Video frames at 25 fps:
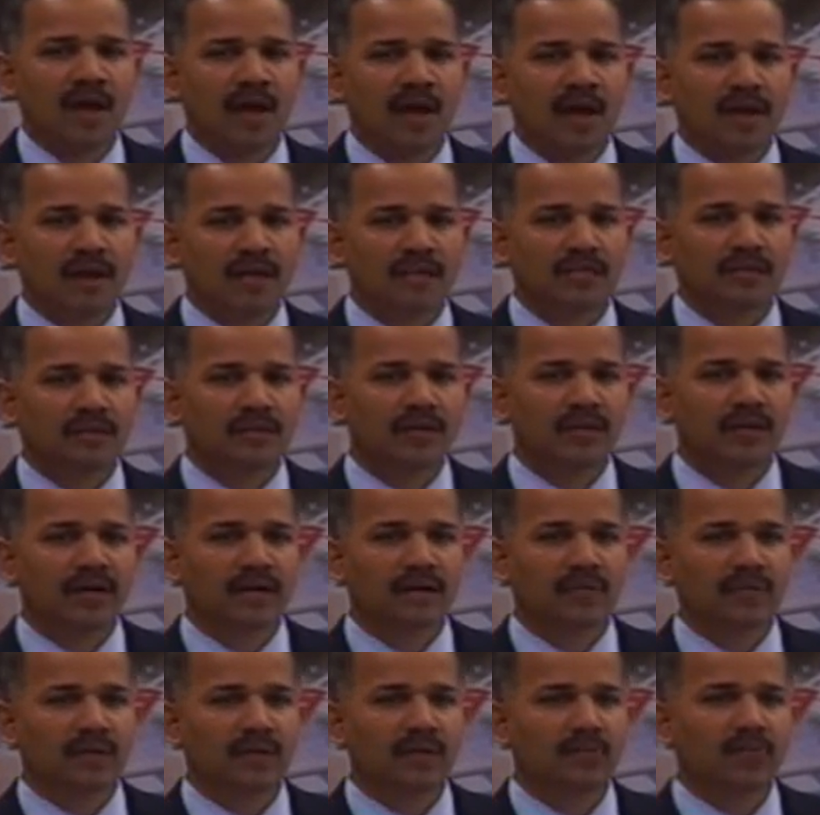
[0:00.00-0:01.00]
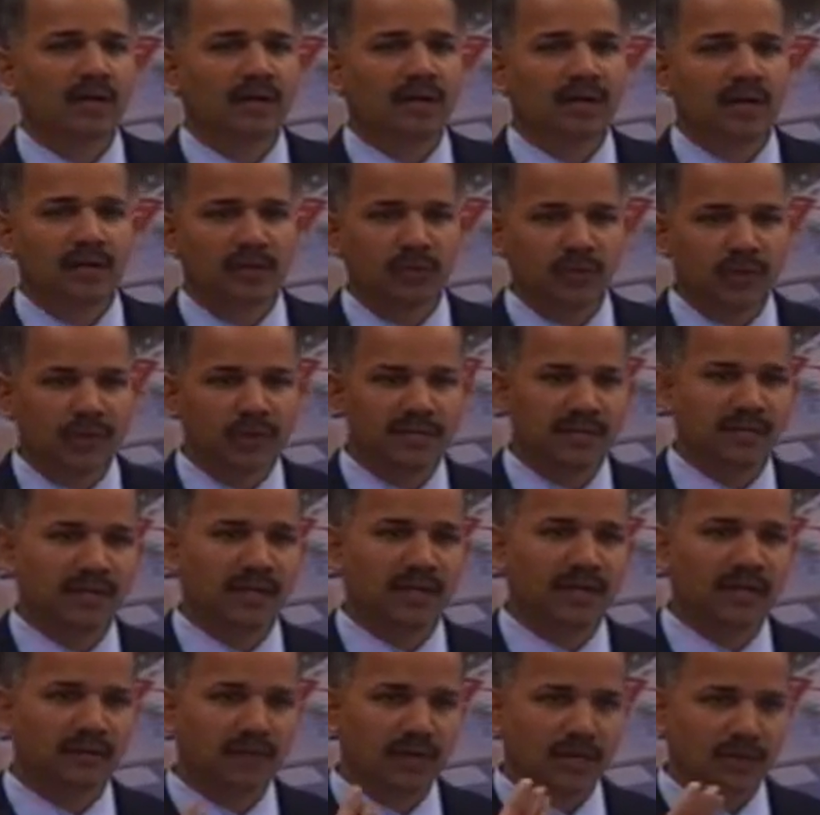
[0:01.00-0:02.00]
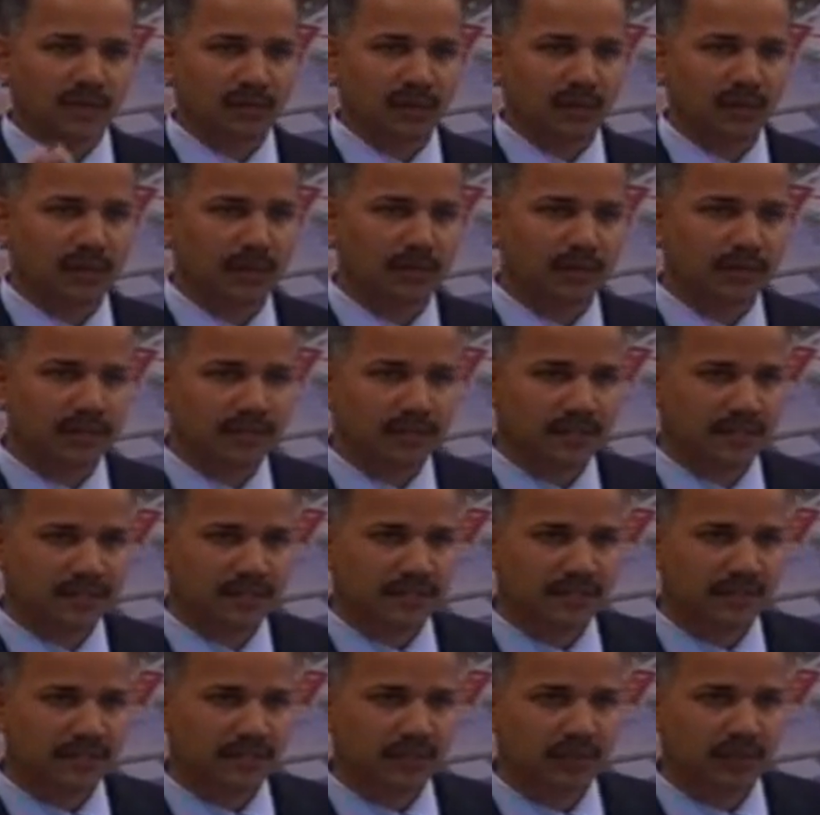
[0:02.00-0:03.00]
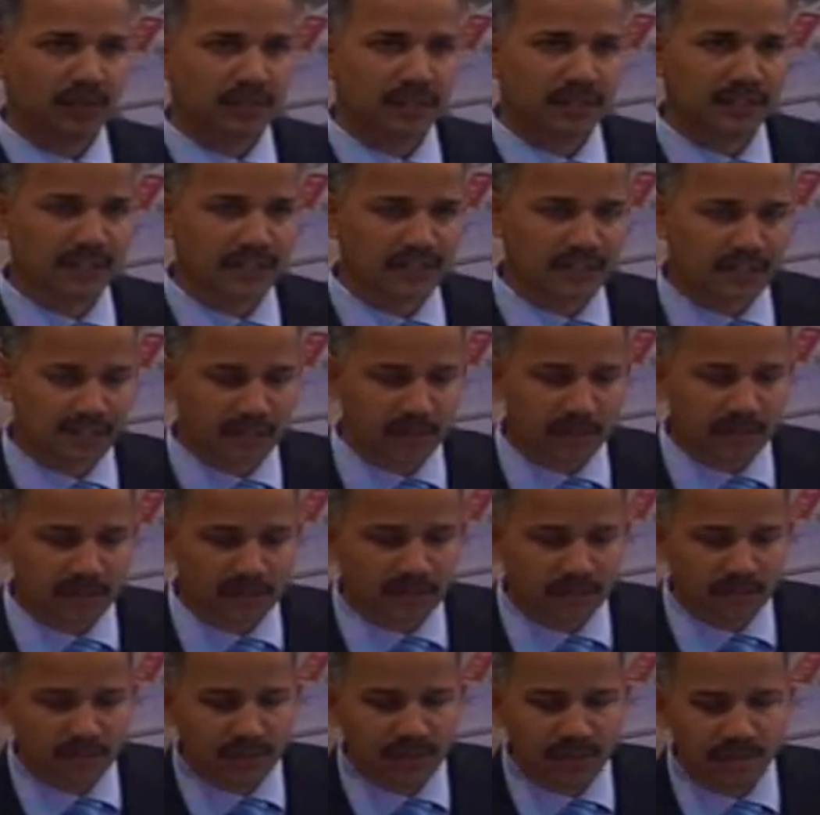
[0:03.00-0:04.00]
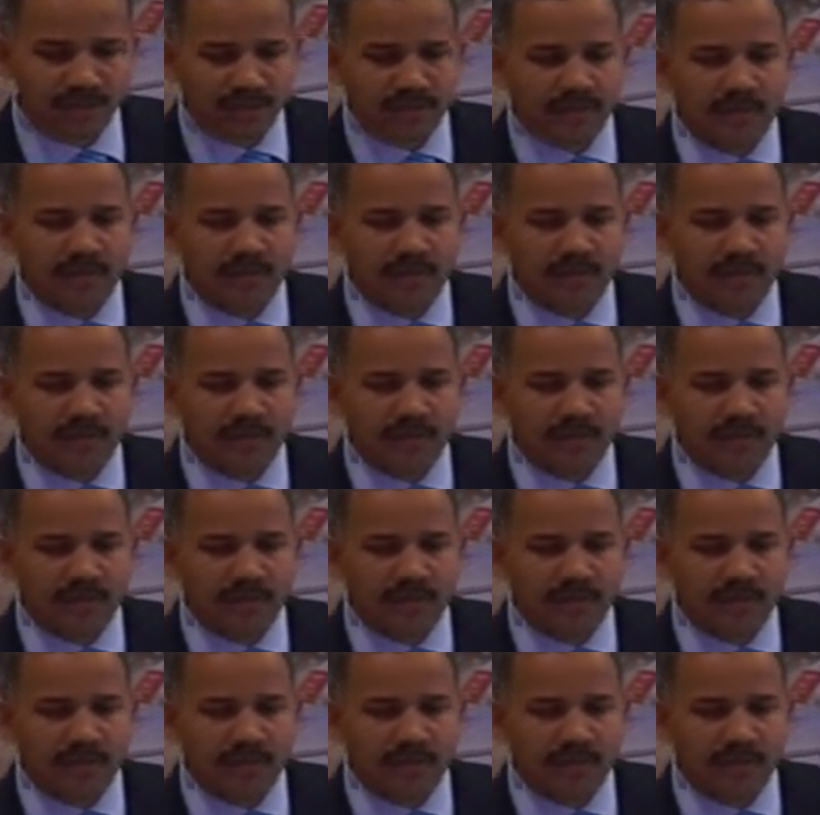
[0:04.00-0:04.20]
Unless you have a revenue model, you can generate value out of a digitization project. It's not possible.